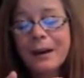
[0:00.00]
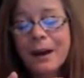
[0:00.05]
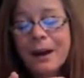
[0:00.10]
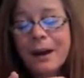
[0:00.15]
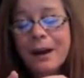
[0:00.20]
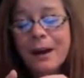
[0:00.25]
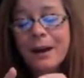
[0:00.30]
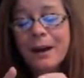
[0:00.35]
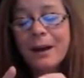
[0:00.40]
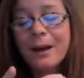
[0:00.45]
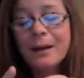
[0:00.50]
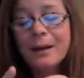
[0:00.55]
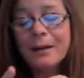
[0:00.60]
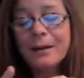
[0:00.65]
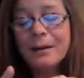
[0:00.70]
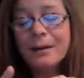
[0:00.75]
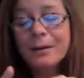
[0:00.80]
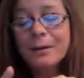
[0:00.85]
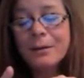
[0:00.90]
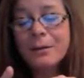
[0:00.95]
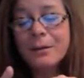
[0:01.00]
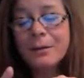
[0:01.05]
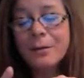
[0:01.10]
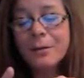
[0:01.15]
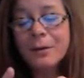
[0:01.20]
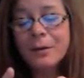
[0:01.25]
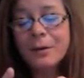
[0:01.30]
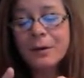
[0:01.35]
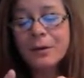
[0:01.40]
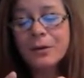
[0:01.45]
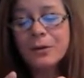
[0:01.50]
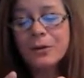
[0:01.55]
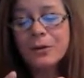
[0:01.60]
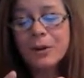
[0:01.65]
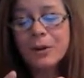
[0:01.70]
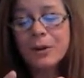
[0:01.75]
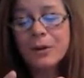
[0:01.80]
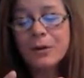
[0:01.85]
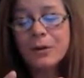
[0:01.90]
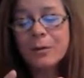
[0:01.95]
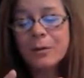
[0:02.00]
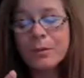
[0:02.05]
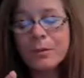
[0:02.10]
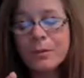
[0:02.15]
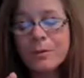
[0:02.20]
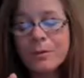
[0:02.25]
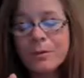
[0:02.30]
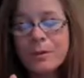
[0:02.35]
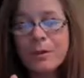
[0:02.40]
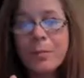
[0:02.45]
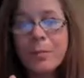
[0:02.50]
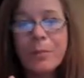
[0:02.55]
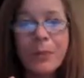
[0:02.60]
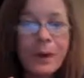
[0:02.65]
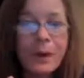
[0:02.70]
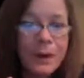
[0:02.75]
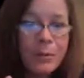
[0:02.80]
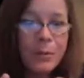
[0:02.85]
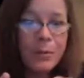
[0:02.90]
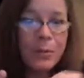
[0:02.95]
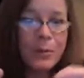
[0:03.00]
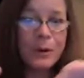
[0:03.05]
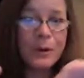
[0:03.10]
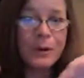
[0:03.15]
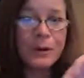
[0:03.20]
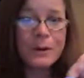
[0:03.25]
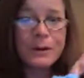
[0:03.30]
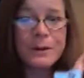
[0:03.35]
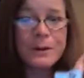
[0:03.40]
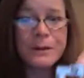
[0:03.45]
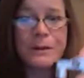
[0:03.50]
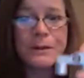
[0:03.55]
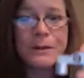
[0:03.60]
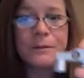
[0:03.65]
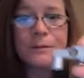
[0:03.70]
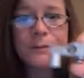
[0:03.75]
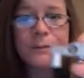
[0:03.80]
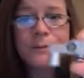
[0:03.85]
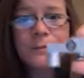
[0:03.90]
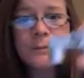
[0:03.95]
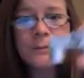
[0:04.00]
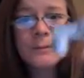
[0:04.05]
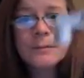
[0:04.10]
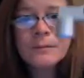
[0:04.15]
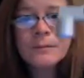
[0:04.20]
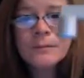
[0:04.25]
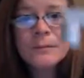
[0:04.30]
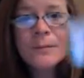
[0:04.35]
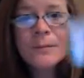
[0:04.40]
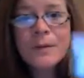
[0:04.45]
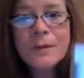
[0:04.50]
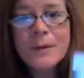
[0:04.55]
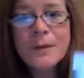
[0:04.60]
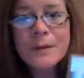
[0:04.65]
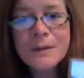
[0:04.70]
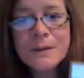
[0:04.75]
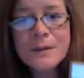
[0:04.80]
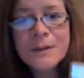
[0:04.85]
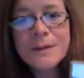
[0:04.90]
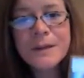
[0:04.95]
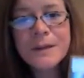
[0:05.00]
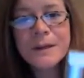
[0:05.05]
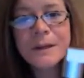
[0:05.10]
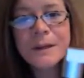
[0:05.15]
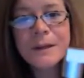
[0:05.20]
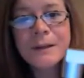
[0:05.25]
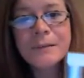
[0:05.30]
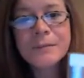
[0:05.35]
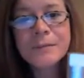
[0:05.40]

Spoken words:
And we're going to show you what this little bad boy can do. This is it.